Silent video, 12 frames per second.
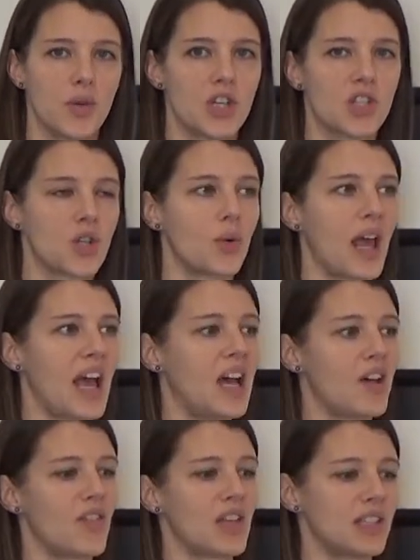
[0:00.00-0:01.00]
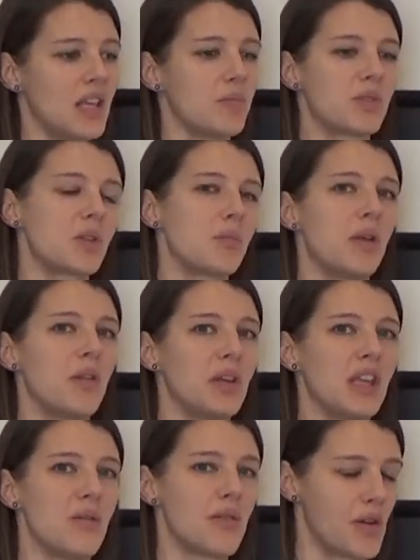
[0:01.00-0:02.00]
We just don't have that same
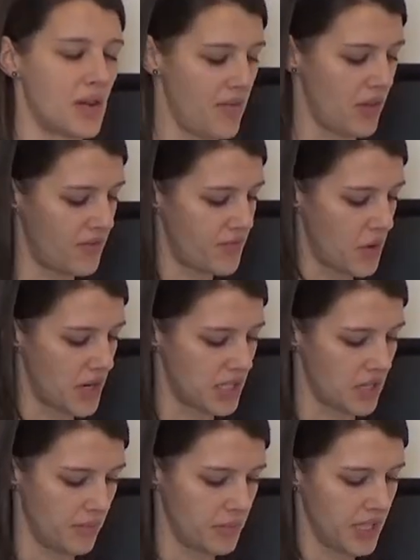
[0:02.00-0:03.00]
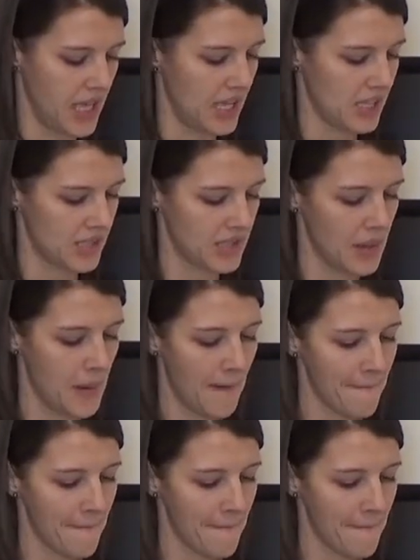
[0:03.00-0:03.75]
stability without having a forest in place.